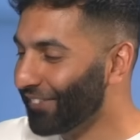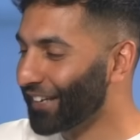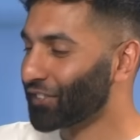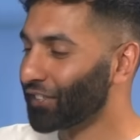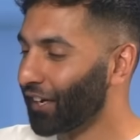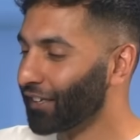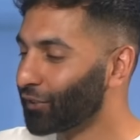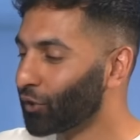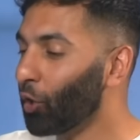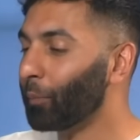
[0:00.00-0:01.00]
Manchester
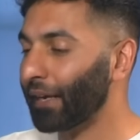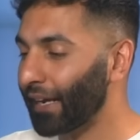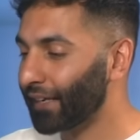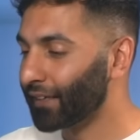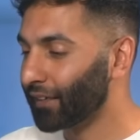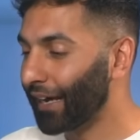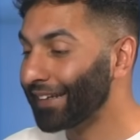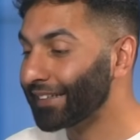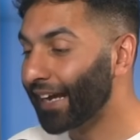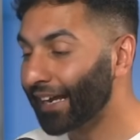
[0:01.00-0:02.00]
United, Copenhagen
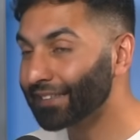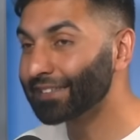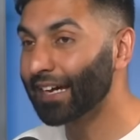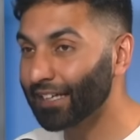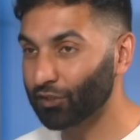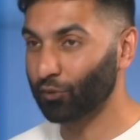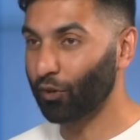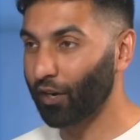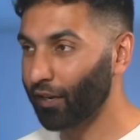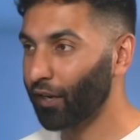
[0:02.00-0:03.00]
and
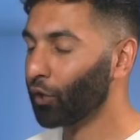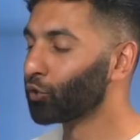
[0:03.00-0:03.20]
Galatasaray.